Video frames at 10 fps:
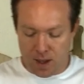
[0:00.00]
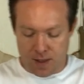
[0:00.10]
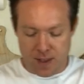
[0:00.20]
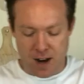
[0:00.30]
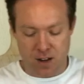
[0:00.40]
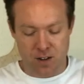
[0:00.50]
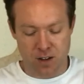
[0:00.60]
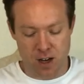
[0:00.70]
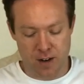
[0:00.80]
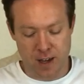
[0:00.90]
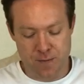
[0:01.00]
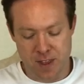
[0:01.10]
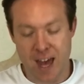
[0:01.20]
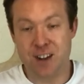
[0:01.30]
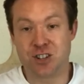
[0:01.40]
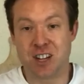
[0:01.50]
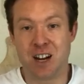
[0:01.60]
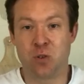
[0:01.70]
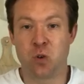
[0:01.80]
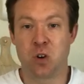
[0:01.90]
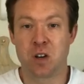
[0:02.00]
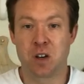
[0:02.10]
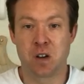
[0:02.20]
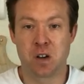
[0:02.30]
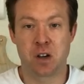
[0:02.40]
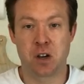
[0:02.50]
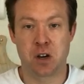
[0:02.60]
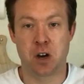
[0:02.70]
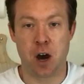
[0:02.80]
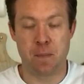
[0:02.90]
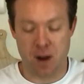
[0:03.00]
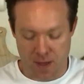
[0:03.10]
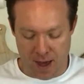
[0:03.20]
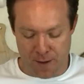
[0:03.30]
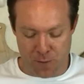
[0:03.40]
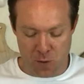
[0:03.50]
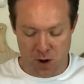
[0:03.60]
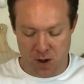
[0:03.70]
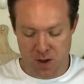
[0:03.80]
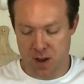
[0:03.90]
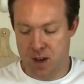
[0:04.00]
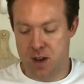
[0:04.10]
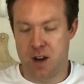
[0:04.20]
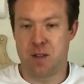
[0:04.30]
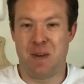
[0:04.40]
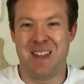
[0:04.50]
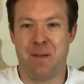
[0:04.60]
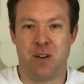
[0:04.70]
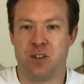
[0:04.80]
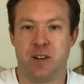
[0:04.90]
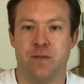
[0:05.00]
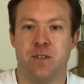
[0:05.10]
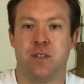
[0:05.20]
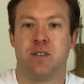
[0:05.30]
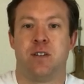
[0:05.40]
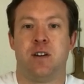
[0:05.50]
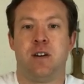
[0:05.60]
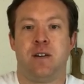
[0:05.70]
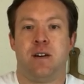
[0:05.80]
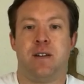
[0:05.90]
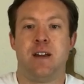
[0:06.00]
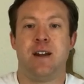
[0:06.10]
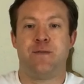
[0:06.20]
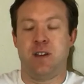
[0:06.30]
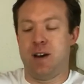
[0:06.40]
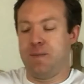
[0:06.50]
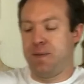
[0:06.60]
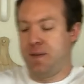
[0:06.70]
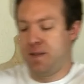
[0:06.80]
Then you can kind of give the edges a little cup like that if you want to. Doesn't make that much difference. And then lift it up,